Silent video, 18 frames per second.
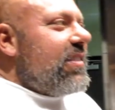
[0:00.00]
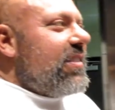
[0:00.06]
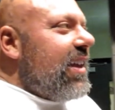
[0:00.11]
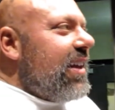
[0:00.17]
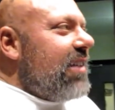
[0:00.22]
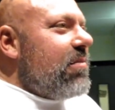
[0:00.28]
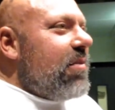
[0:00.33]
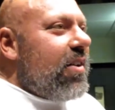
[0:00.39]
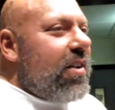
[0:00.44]

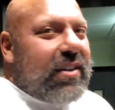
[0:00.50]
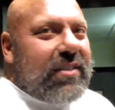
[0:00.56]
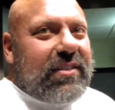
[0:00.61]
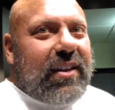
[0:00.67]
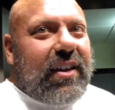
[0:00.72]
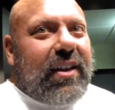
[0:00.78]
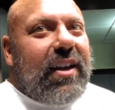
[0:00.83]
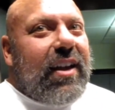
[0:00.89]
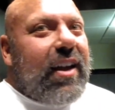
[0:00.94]
skid
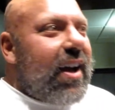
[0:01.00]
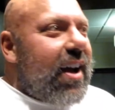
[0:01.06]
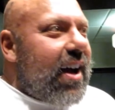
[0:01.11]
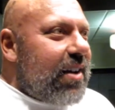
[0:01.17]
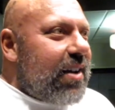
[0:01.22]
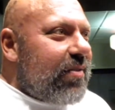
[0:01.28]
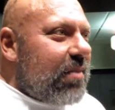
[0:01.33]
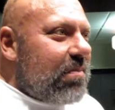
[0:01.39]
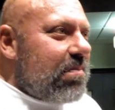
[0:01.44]
marks
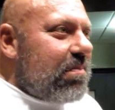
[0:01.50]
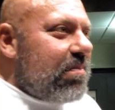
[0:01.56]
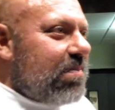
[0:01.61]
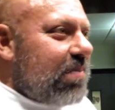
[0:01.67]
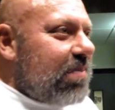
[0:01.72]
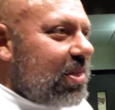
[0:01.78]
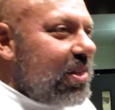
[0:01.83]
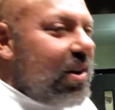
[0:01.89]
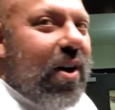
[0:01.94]
out of her
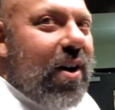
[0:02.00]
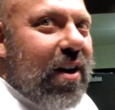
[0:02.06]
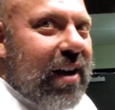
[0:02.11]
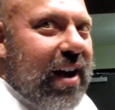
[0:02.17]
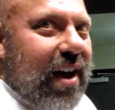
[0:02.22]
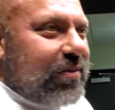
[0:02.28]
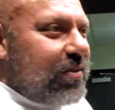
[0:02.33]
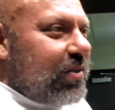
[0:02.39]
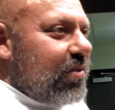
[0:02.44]

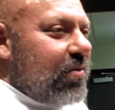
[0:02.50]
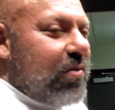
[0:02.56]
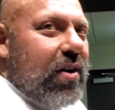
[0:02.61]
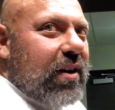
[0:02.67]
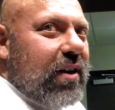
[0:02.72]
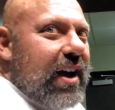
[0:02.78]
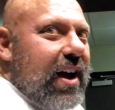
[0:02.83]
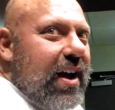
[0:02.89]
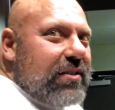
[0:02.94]
thong after a
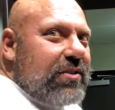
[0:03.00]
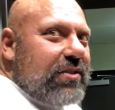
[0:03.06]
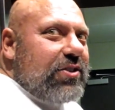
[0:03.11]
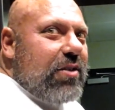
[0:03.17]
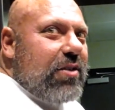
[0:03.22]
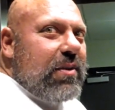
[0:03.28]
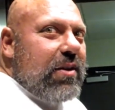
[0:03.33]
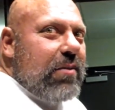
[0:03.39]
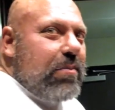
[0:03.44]
workout,
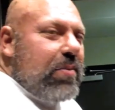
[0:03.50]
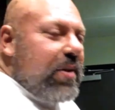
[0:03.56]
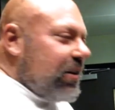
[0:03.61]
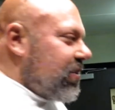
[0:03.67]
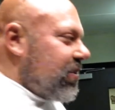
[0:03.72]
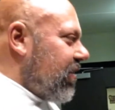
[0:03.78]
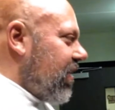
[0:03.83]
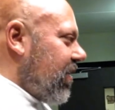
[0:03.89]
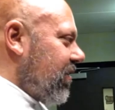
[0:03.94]
show me a
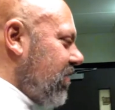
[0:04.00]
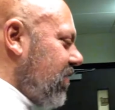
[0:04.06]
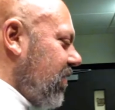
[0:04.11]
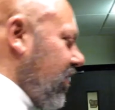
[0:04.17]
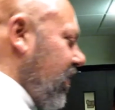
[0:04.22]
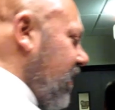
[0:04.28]
picture. I'll